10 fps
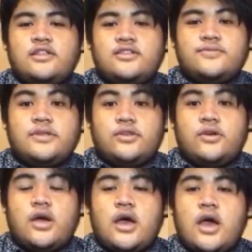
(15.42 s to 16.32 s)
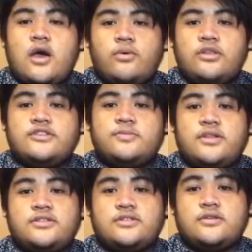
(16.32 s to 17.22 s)
this video, I will
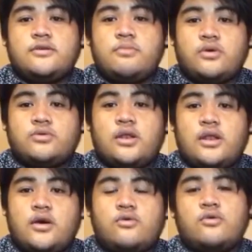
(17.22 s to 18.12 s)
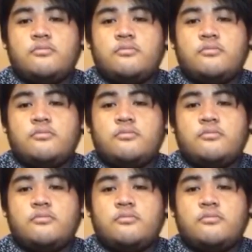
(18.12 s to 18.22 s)
explain about the law,